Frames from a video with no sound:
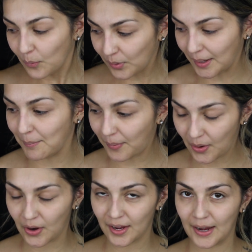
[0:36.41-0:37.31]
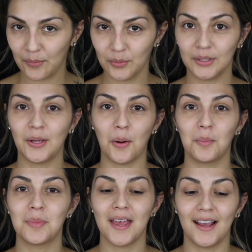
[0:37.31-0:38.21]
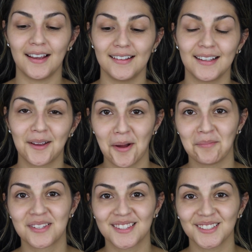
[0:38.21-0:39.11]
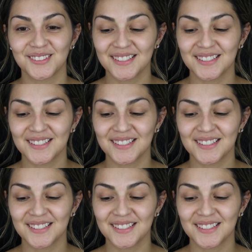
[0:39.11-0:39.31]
what I bought, I really hope that it comes through,